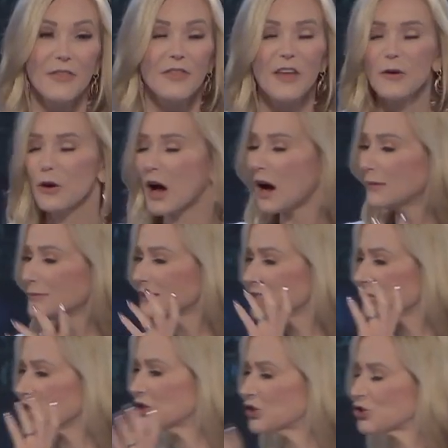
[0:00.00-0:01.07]
that comes to
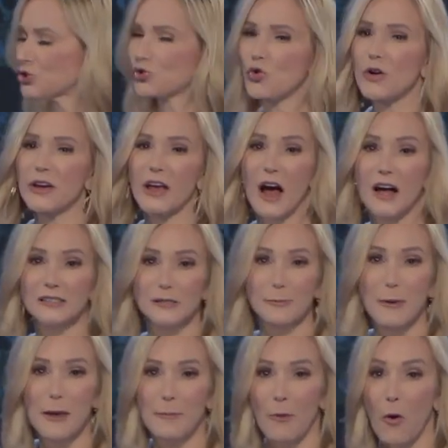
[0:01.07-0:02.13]
destroy God's
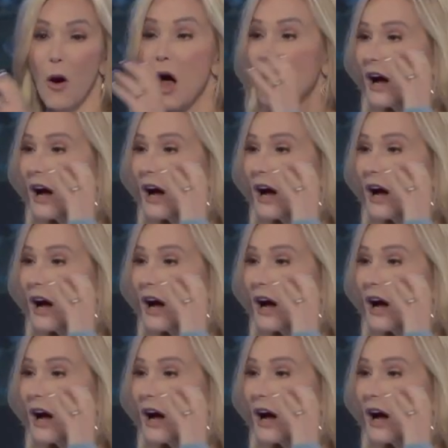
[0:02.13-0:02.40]
people,